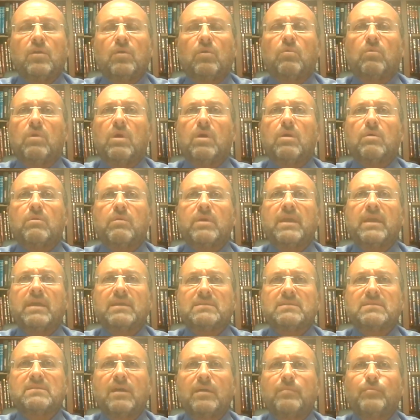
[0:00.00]
Wow, he has
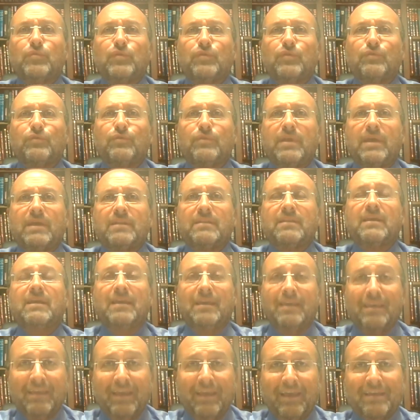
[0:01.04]
time to do that?
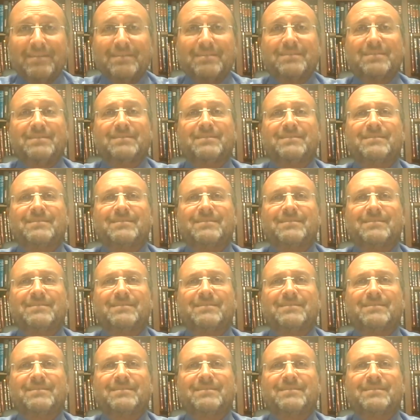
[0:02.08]
Yes.